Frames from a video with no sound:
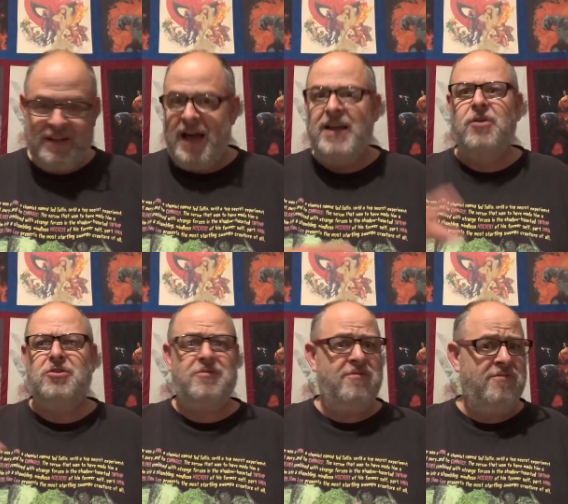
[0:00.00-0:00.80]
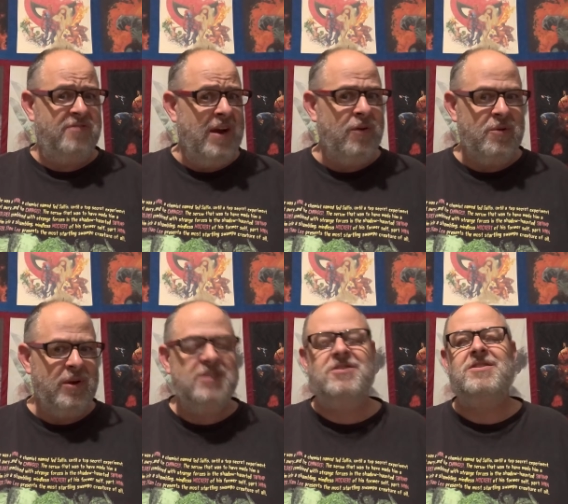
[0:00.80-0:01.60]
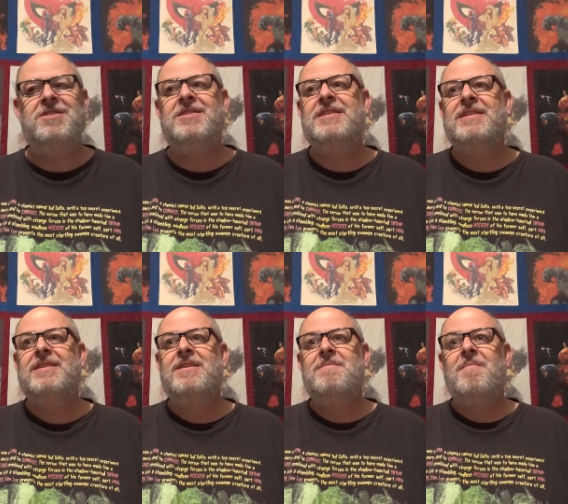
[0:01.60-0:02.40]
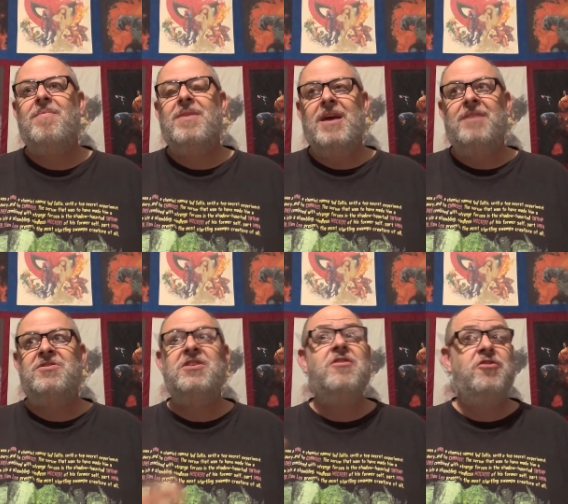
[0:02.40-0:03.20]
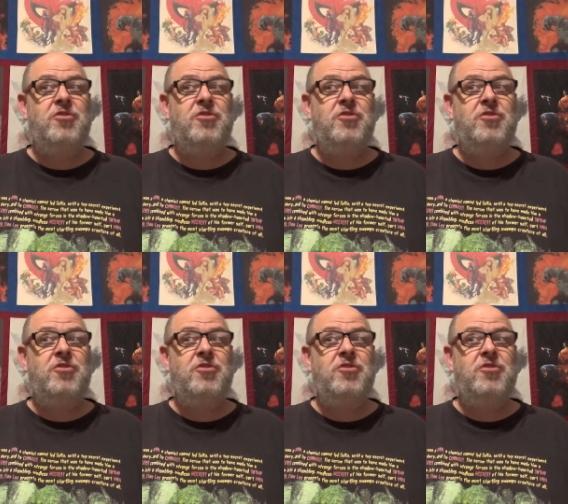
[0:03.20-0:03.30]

I hear it's very racist. I've seen the